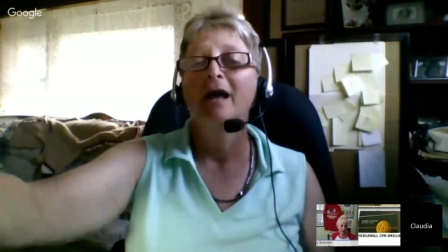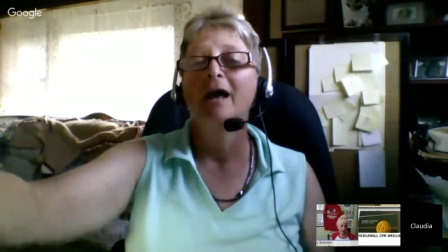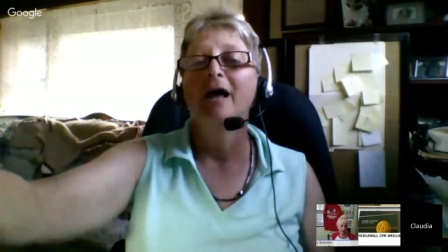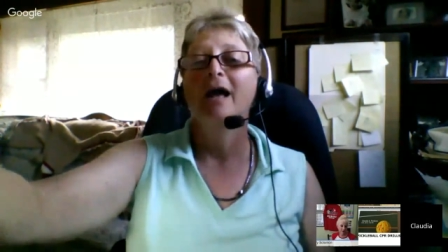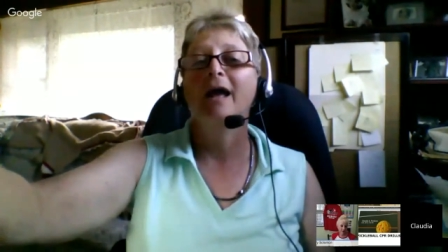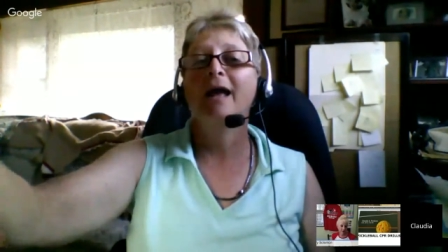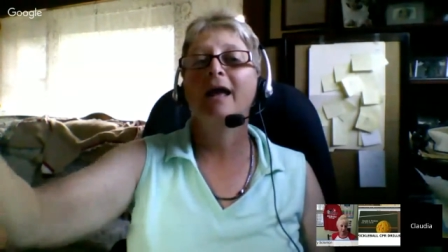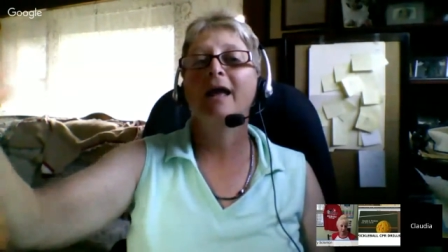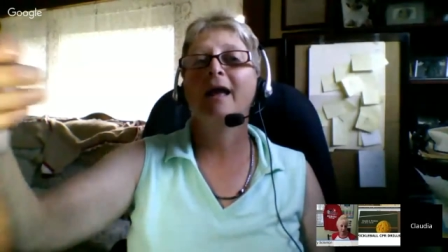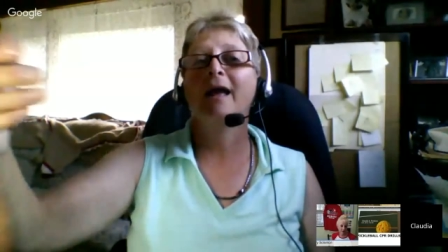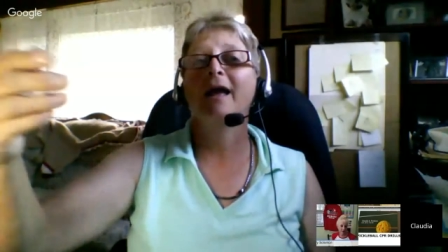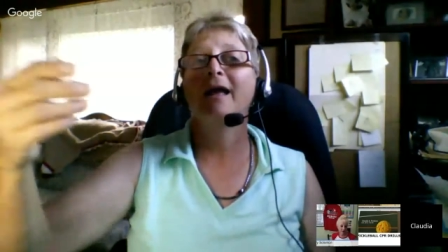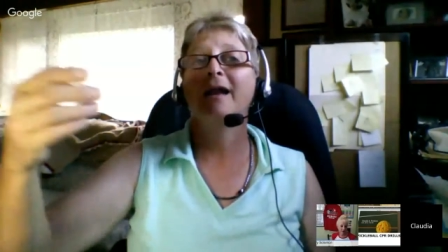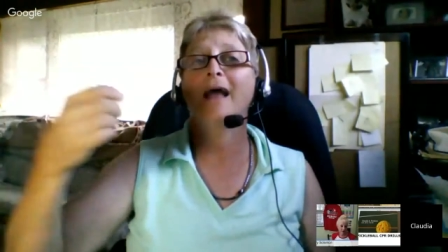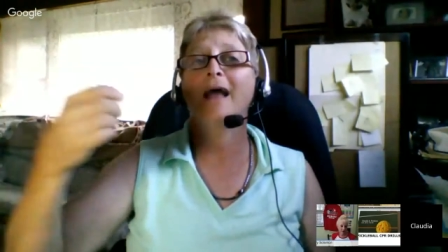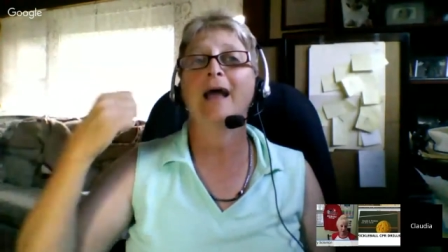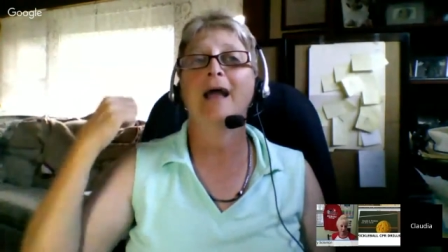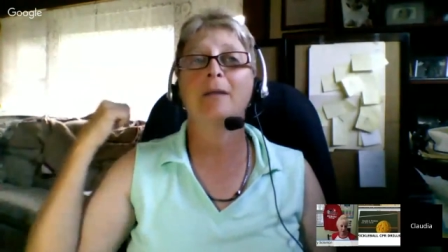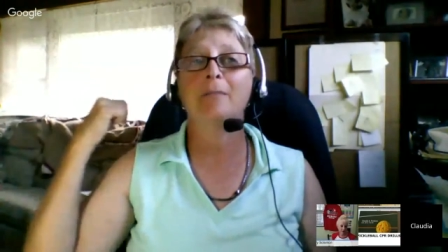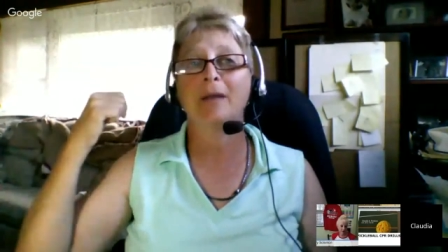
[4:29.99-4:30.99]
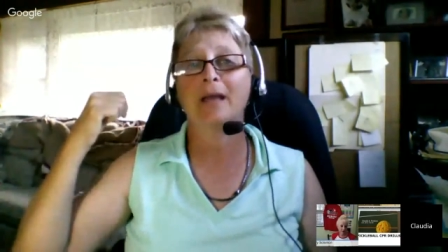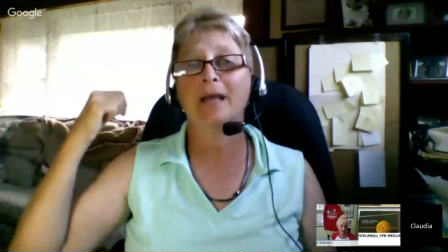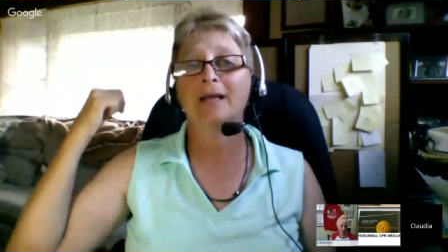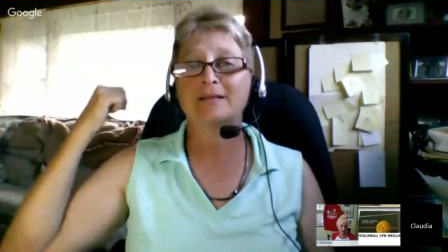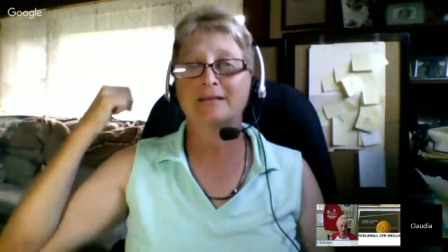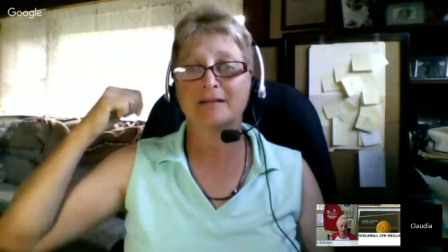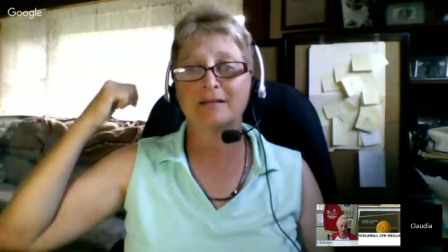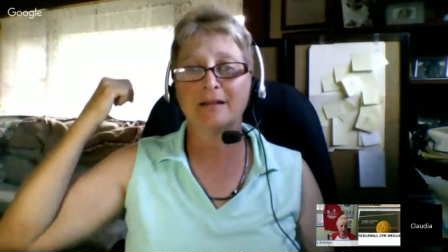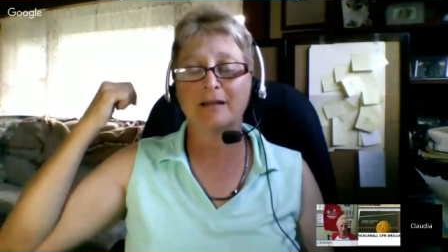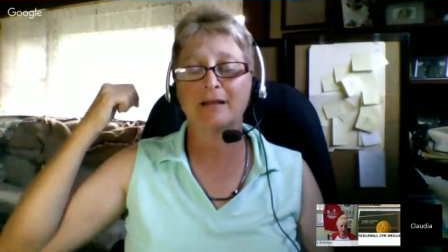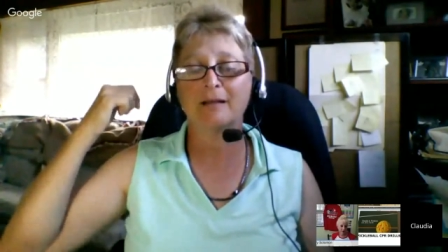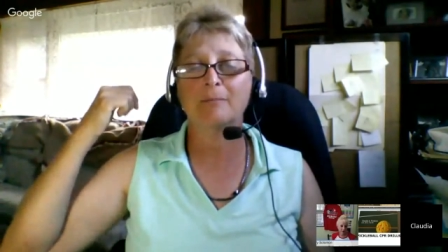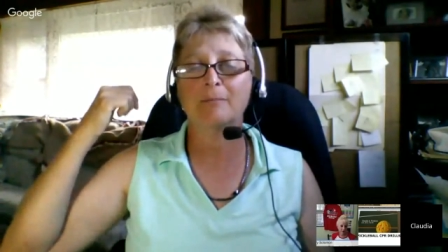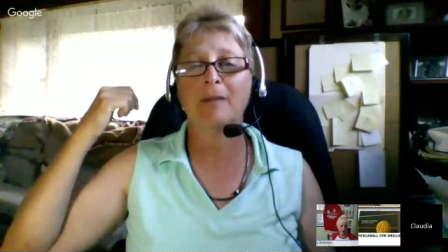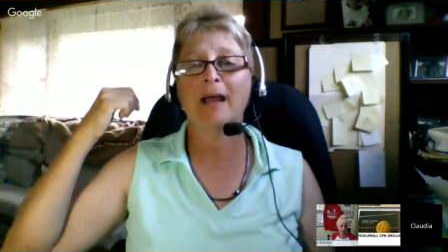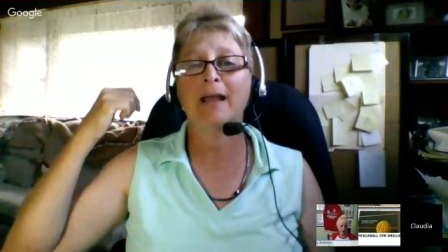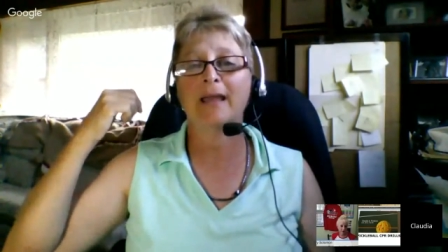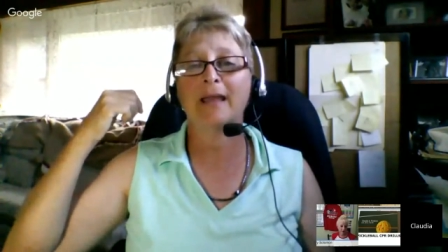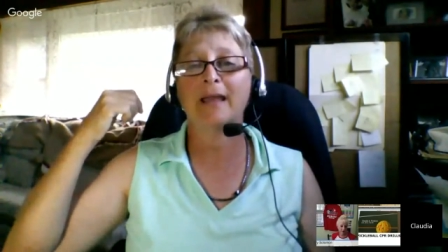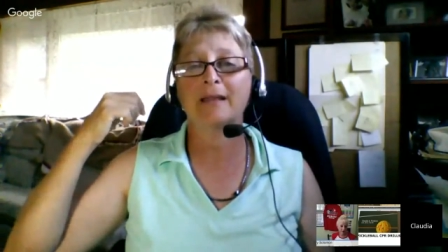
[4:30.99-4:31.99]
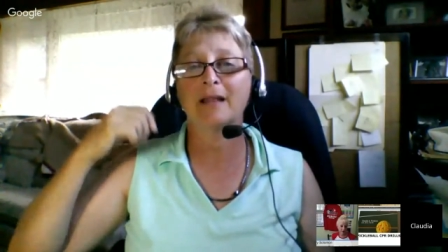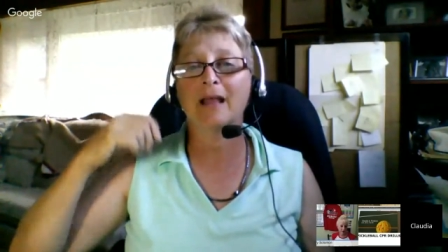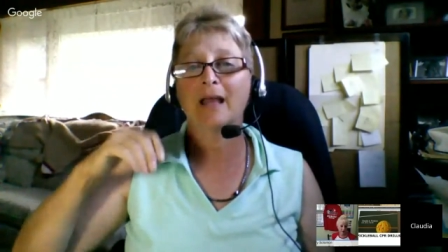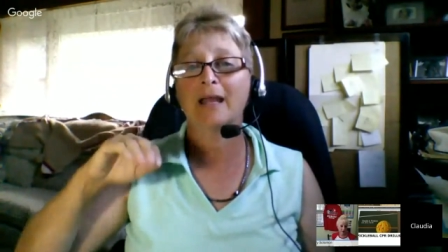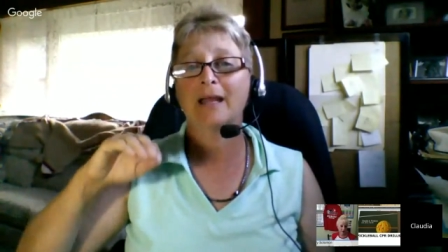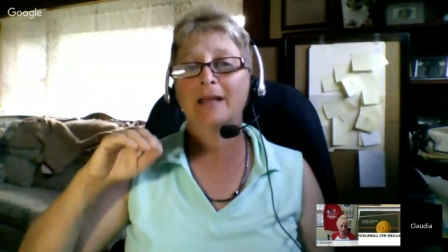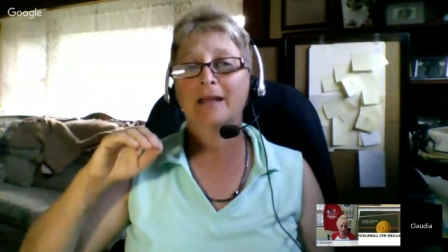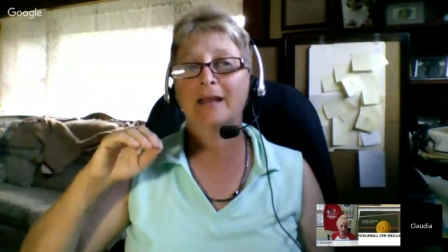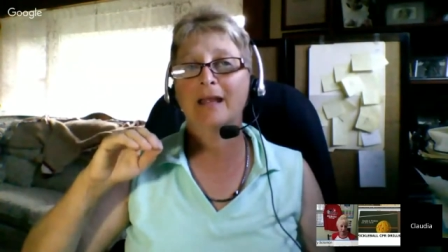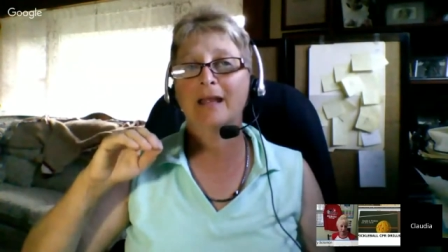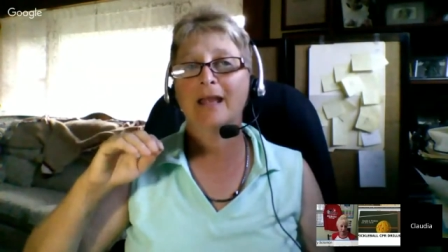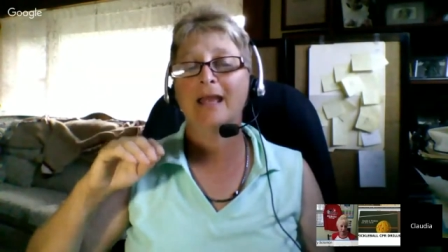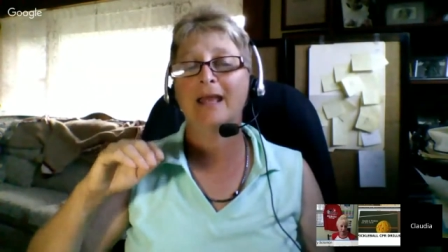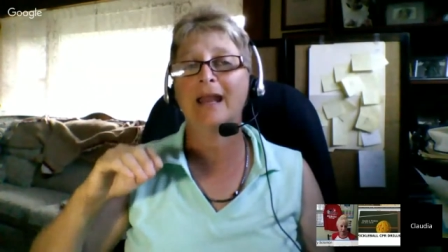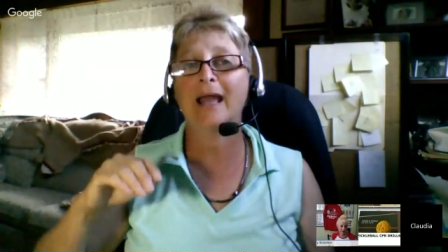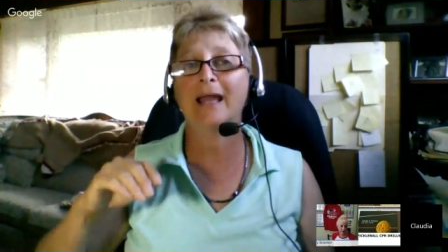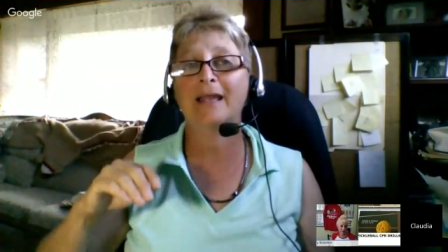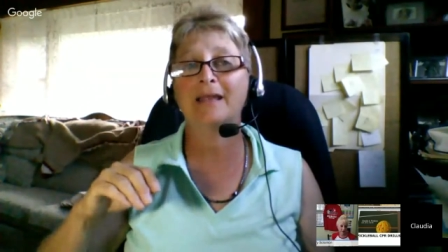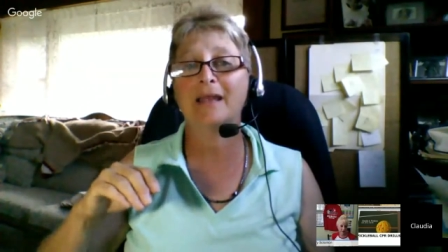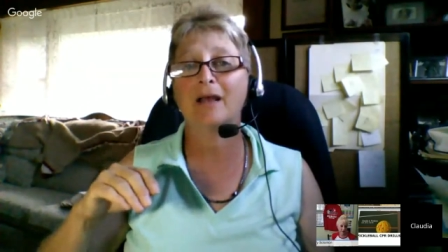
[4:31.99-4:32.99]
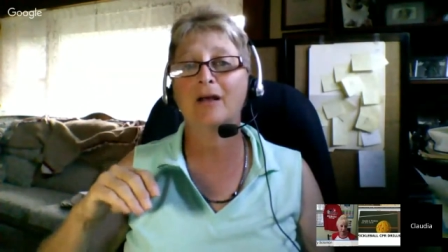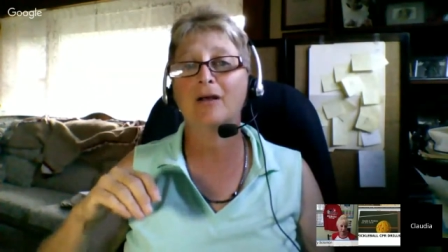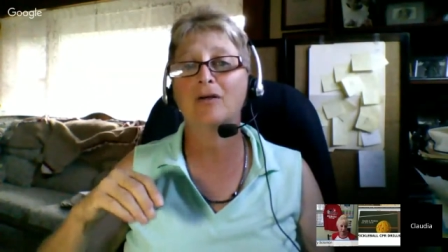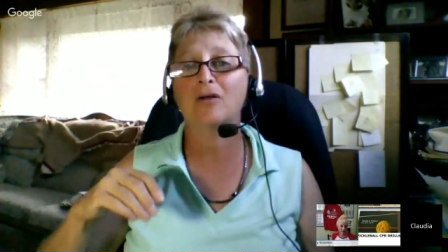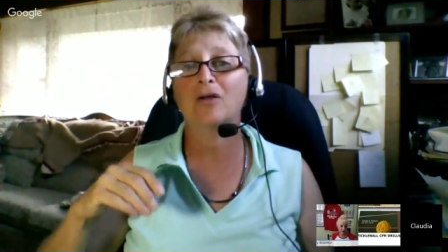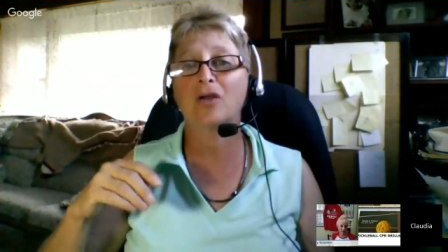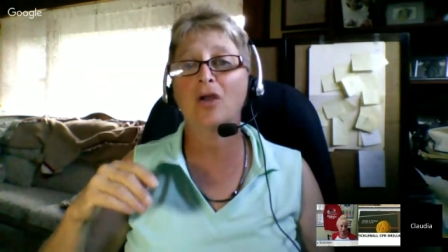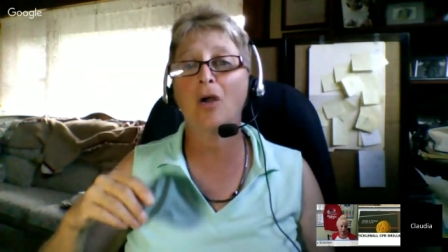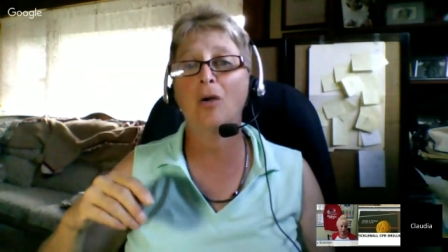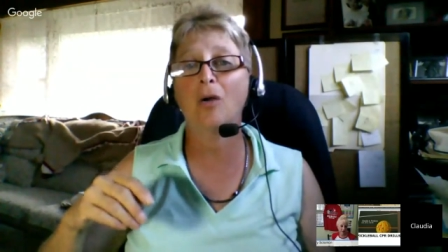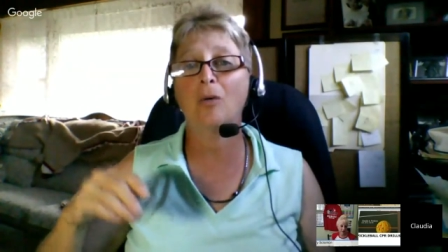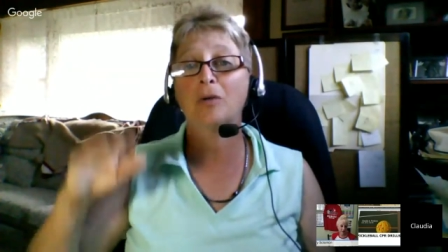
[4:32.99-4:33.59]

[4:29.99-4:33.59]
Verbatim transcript: And I'm at my end line, and I yell, go.